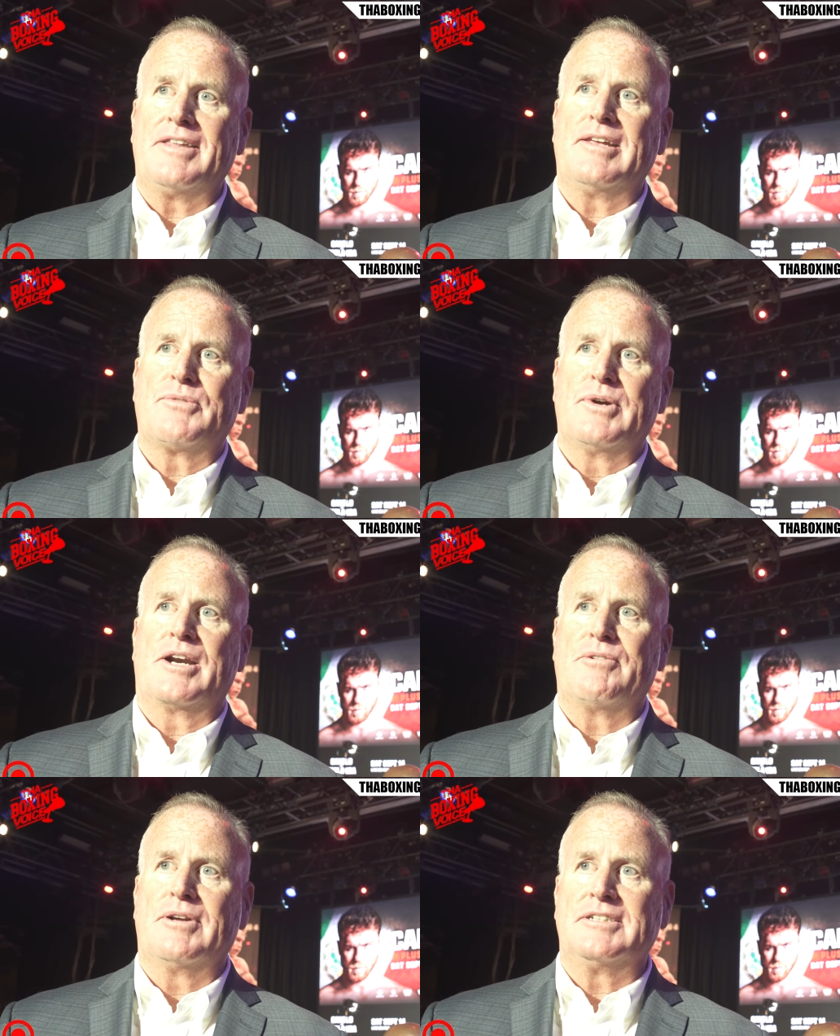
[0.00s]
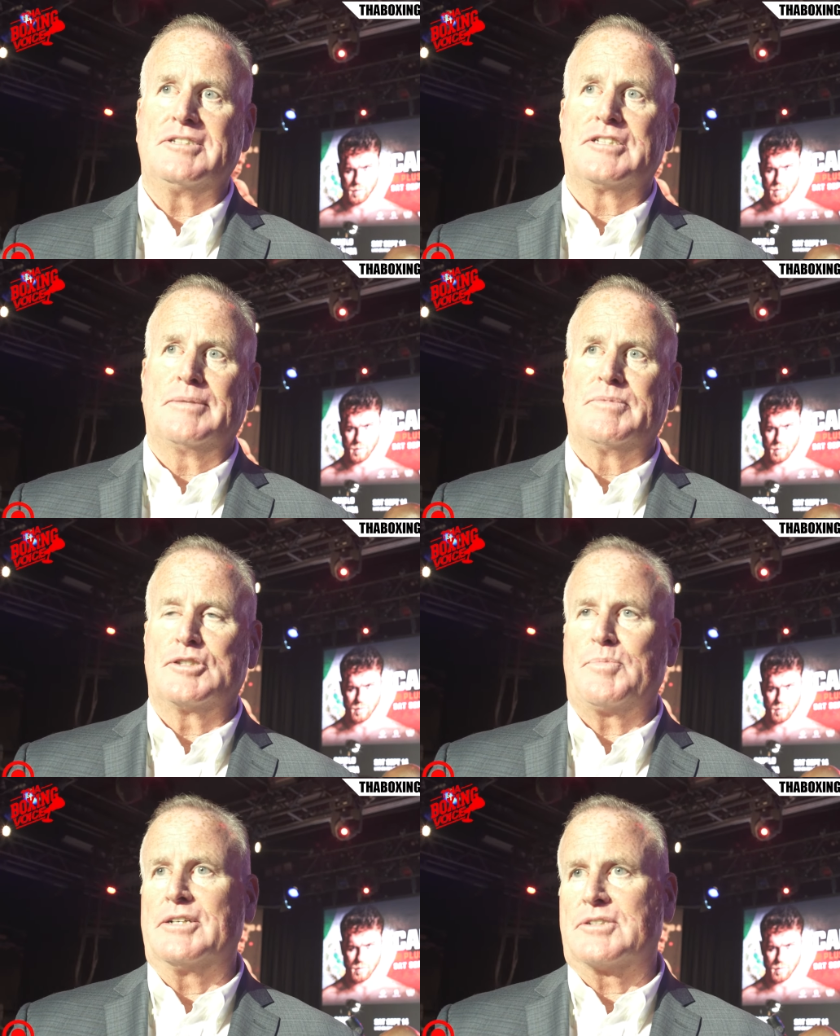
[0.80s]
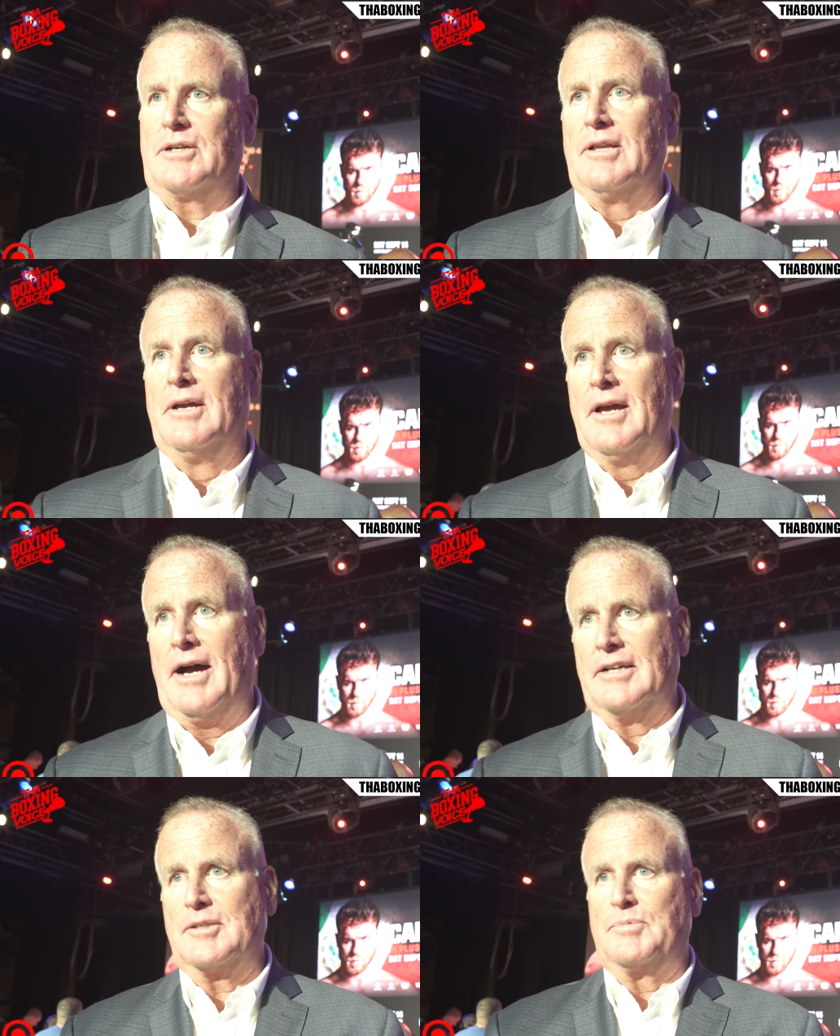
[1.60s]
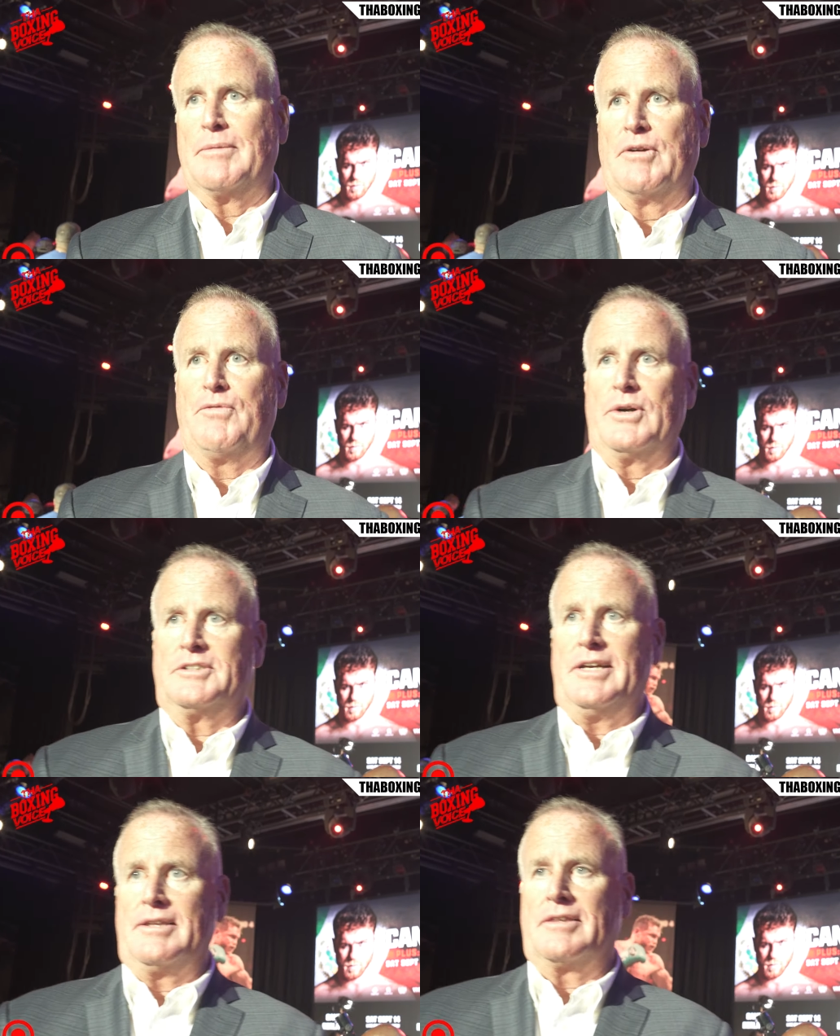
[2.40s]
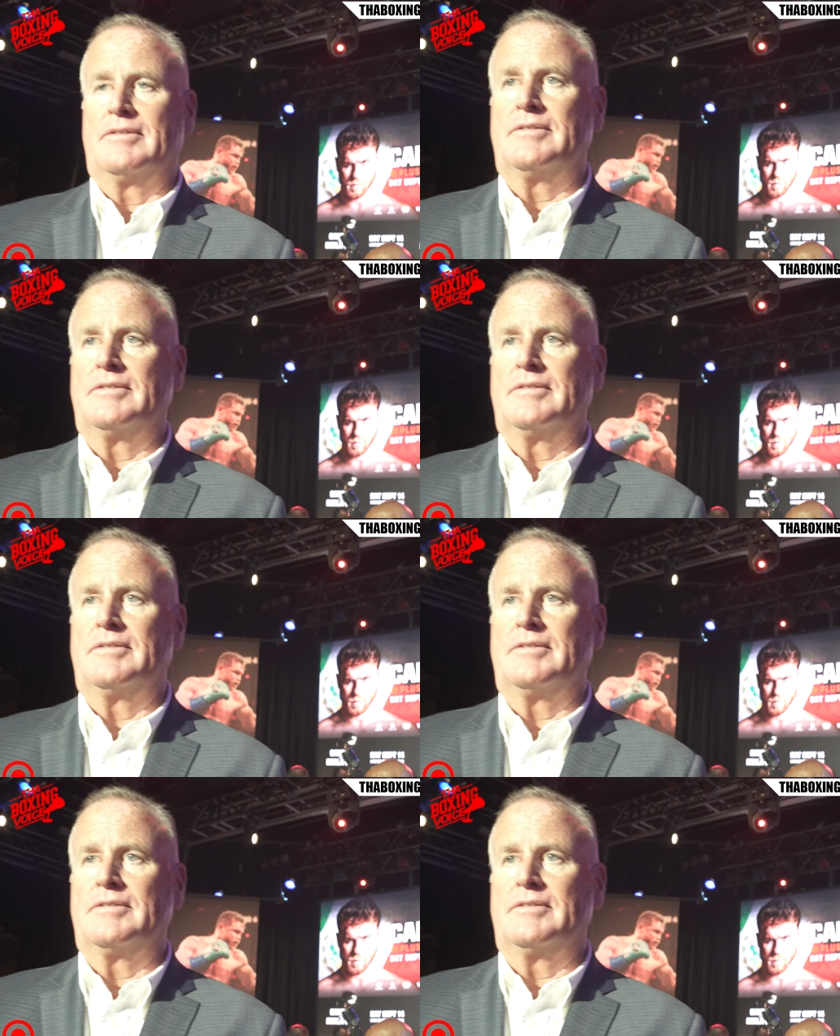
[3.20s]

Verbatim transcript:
Speaker 1: I think we're going to really see something special on September 14th.